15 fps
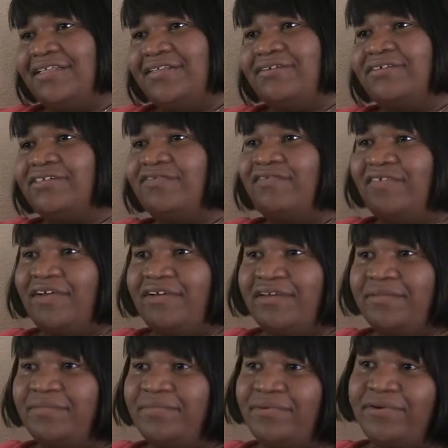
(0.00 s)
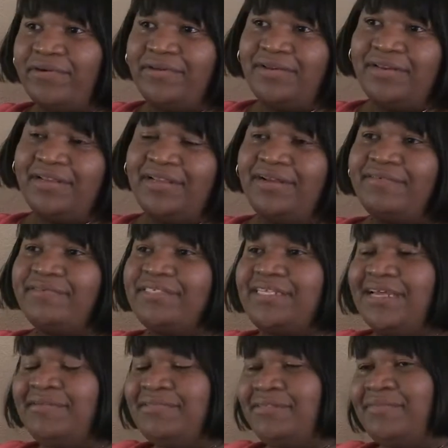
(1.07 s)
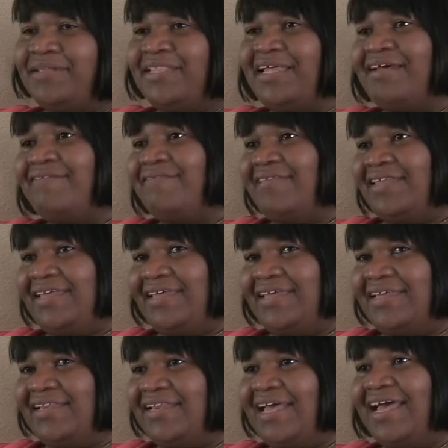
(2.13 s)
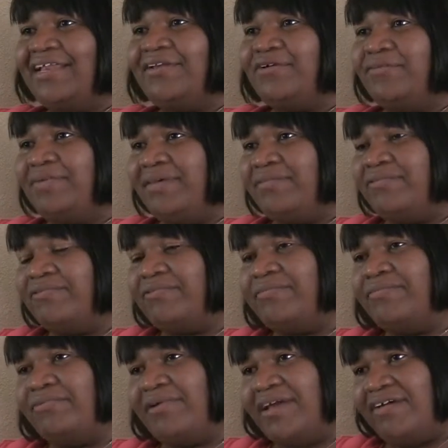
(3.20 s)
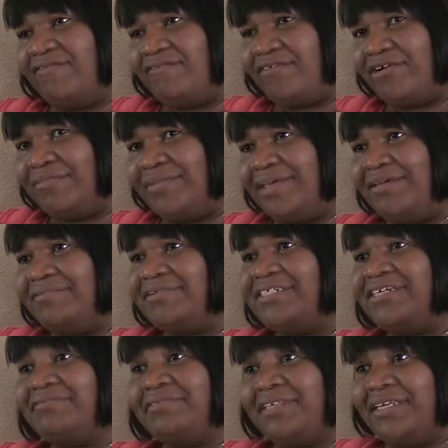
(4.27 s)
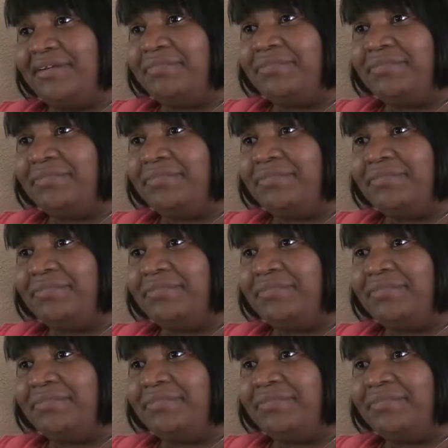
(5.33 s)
Those are very important. There was times in my life that I know people were praying for me, which I really